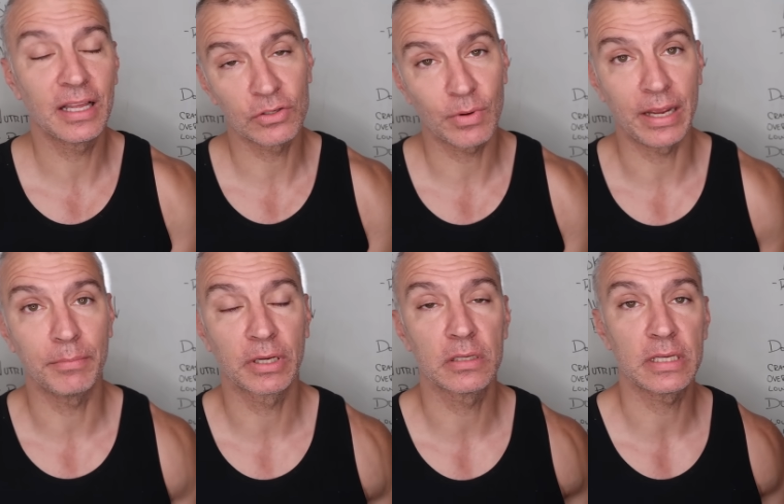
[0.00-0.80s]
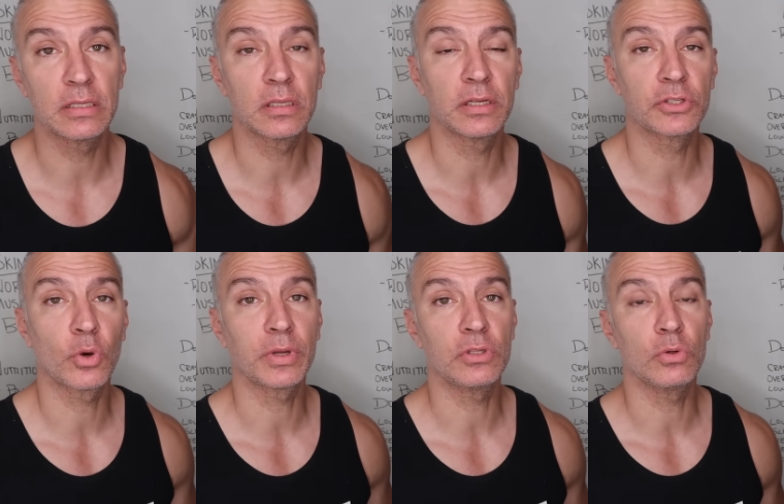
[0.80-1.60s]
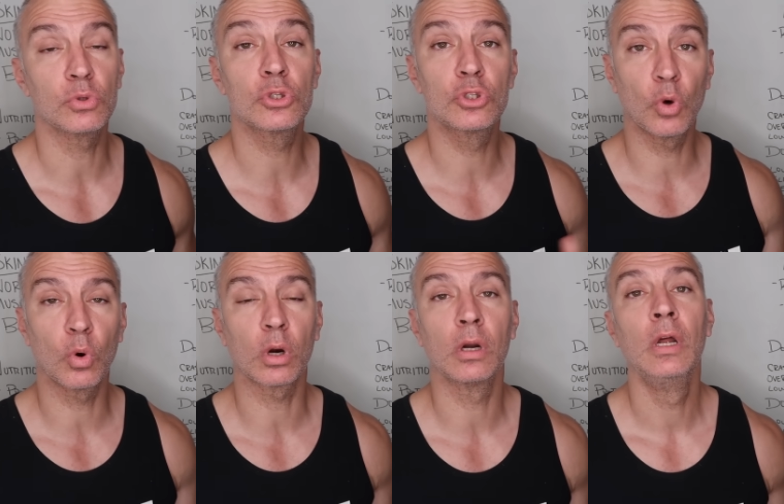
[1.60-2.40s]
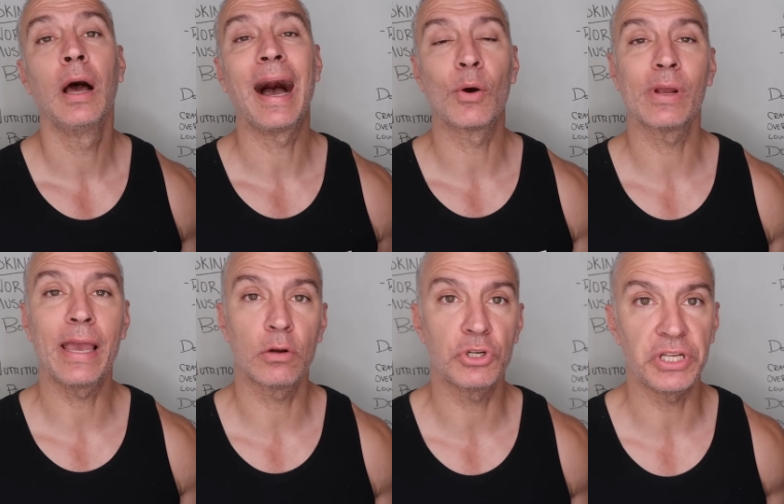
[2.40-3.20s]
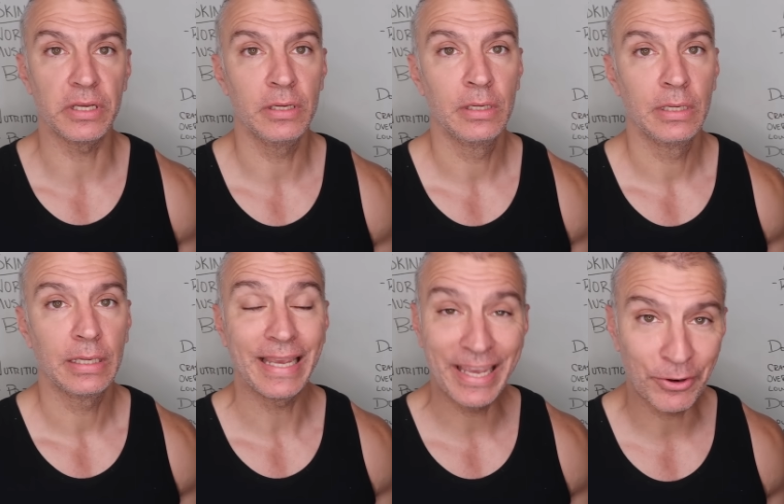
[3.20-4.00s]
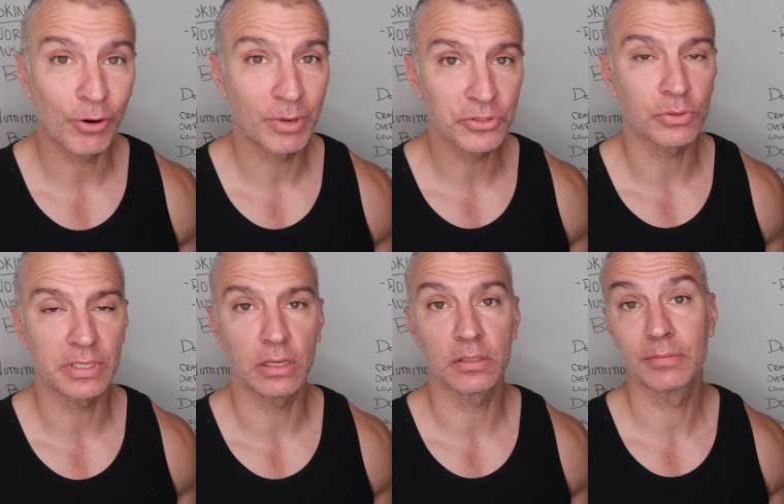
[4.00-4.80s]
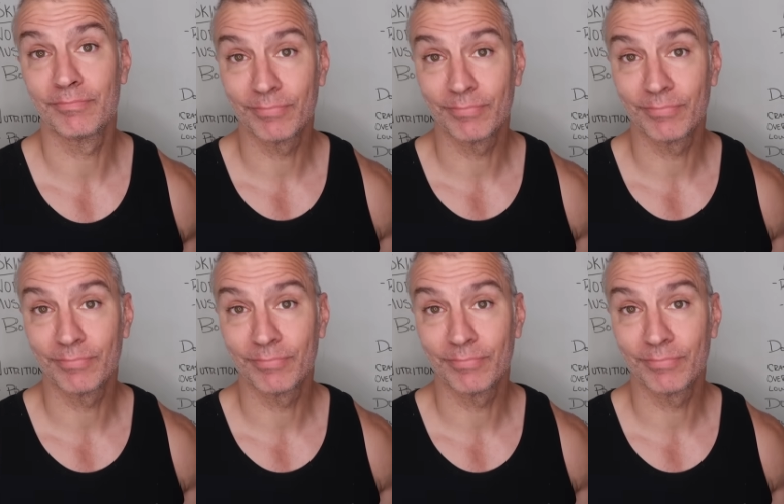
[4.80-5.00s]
That's right, because insulin is going to store our energy in our muscle cells.